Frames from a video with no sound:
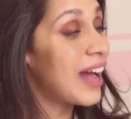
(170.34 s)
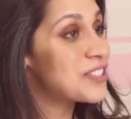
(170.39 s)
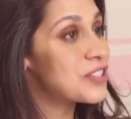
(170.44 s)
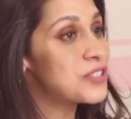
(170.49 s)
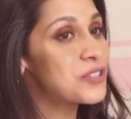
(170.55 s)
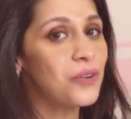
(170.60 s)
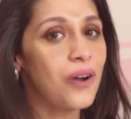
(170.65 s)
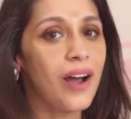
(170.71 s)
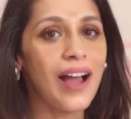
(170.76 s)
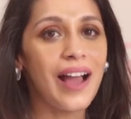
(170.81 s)
Achha,
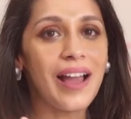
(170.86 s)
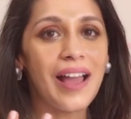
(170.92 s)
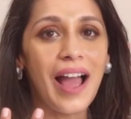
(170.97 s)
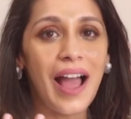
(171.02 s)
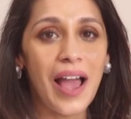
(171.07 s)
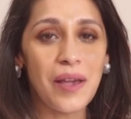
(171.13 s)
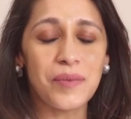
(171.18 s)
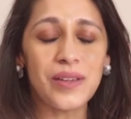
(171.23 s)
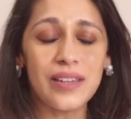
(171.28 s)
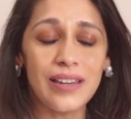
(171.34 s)
so
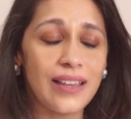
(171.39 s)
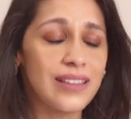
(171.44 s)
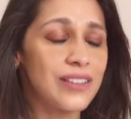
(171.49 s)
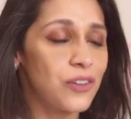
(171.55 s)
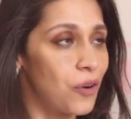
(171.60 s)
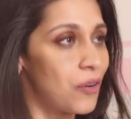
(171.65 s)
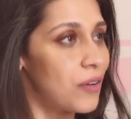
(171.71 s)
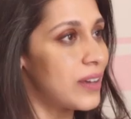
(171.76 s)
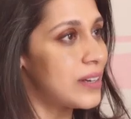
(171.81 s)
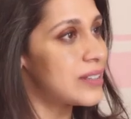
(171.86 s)
I mean,
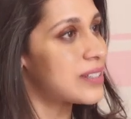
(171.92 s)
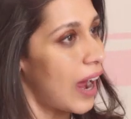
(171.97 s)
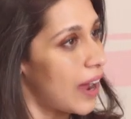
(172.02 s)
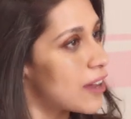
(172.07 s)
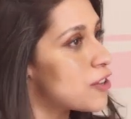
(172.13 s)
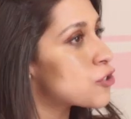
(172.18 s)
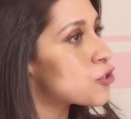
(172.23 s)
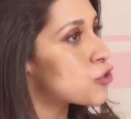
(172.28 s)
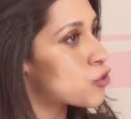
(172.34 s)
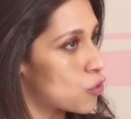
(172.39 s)
like your
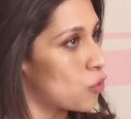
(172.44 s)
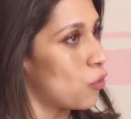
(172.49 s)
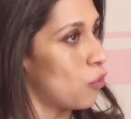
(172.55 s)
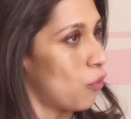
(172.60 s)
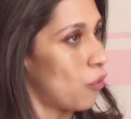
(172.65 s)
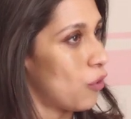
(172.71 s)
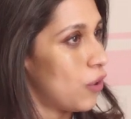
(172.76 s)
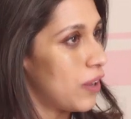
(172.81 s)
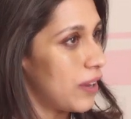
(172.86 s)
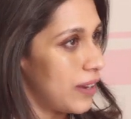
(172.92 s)
entire
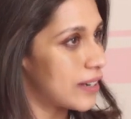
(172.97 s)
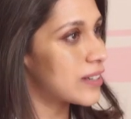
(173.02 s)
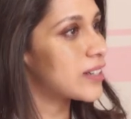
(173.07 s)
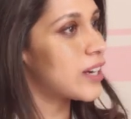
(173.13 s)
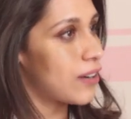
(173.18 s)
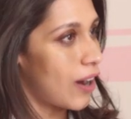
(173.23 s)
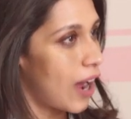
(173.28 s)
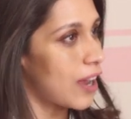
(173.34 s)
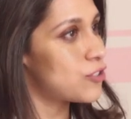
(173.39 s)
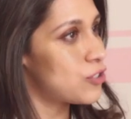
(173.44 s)
show
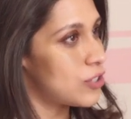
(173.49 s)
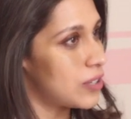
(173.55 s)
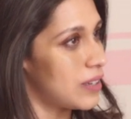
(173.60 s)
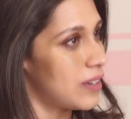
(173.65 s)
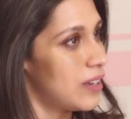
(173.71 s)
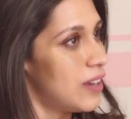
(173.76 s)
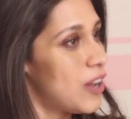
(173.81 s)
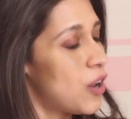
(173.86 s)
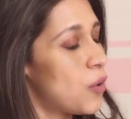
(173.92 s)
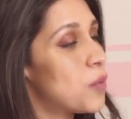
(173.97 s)
in
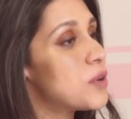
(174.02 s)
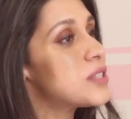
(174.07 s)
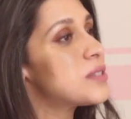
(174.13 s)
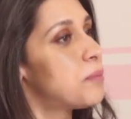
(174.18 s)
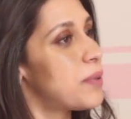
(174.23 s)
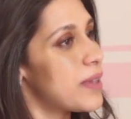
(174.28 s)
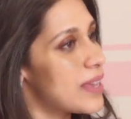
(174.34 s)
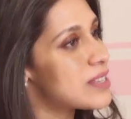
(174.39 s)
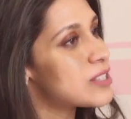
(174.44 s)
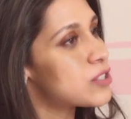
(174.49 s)
Karachi
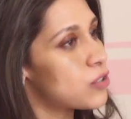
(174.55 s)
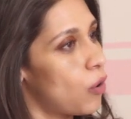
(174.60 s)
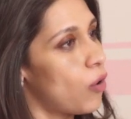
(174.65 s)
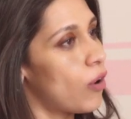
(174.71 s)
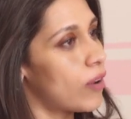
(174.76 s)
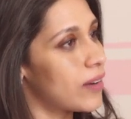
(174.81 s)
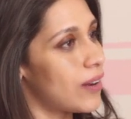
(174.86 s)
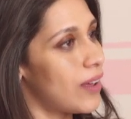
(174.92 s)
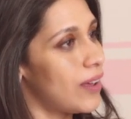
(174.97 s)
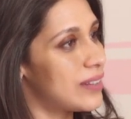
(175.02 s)
was based
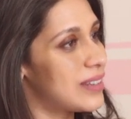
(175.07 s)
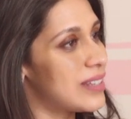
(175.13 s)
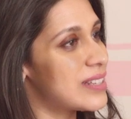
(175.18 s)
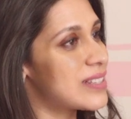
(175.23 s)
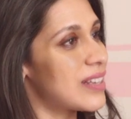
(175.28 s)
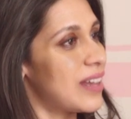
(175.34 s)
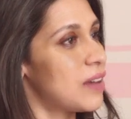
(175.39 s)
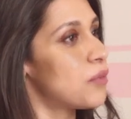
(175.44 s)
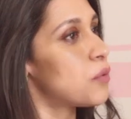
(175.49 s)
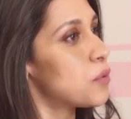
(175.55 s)
on
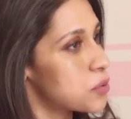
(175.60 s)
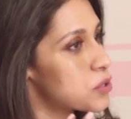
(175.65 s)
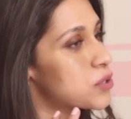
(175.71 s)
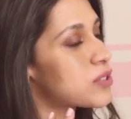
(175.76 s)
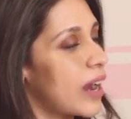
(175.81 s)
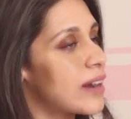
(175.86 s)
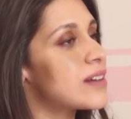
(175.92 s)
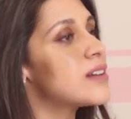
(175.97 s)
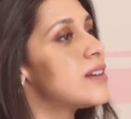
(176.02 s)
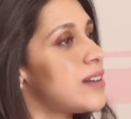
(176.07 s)
these. It
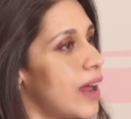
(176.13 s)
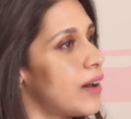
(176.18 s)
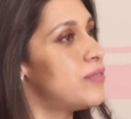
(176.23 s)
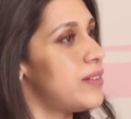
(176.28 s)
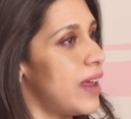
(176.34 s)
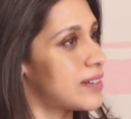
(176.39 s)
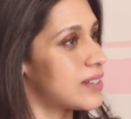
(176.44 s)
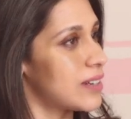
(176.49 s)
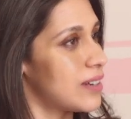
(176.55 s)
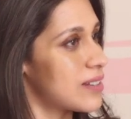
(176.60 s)
was titled
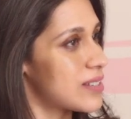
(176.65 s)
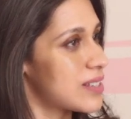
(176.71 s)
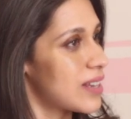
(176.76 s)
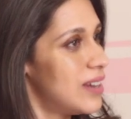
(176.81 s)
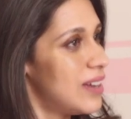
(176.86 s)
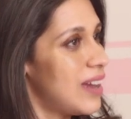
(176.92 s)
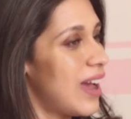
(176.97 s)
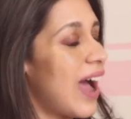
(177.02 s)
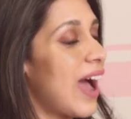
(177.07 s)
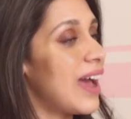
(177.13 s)
Love
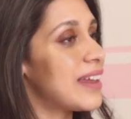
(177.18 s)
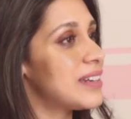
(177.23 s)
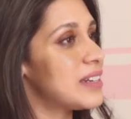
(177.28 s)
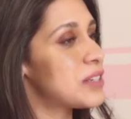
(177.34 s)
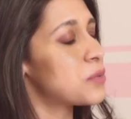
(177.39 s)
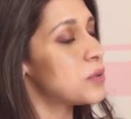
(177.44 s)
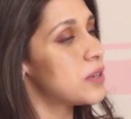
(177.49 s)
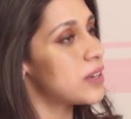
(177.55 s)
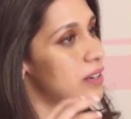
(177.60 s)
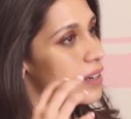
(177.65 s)
Letters, and
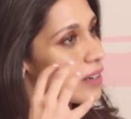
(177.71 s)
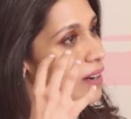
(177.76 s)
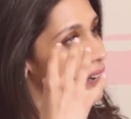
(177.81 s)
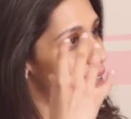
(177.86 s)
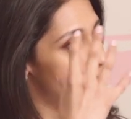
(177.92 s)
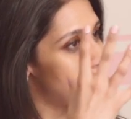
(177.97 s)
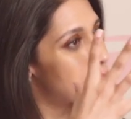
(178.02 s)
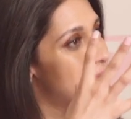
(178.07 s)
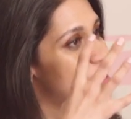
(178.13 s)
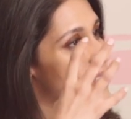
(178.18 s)
it were
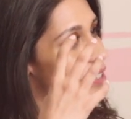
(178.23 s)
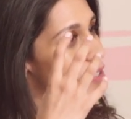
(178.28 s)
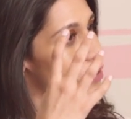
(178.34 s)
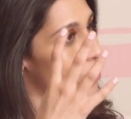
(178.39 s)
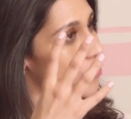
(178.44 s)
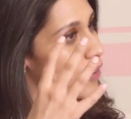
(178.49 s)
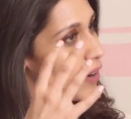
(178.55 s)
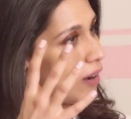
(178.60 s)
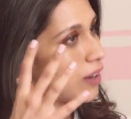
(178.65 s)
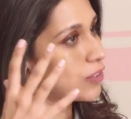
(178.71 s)

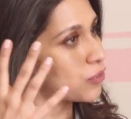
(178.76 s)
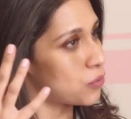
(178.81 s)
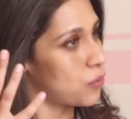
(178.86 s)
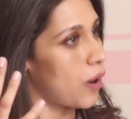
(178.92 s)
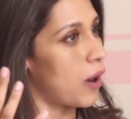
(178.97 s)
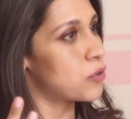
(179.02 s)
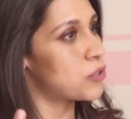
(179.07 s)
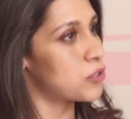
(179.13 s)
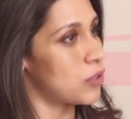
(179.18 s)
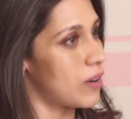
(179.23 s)
glimpses of her
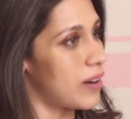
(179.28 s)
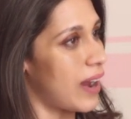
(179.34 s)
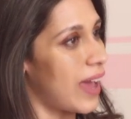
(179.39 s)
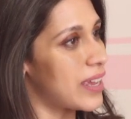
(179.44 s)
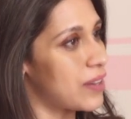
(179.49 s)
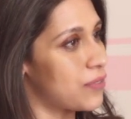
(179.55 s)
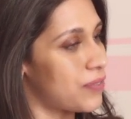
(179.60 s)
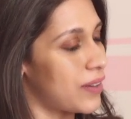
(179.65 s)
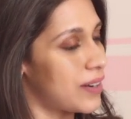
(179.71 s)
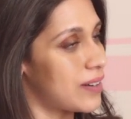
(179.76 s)
throughout your
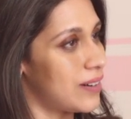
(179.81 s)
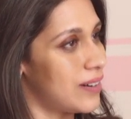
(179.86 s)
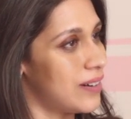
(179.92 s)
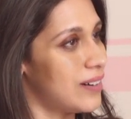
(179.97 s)
life and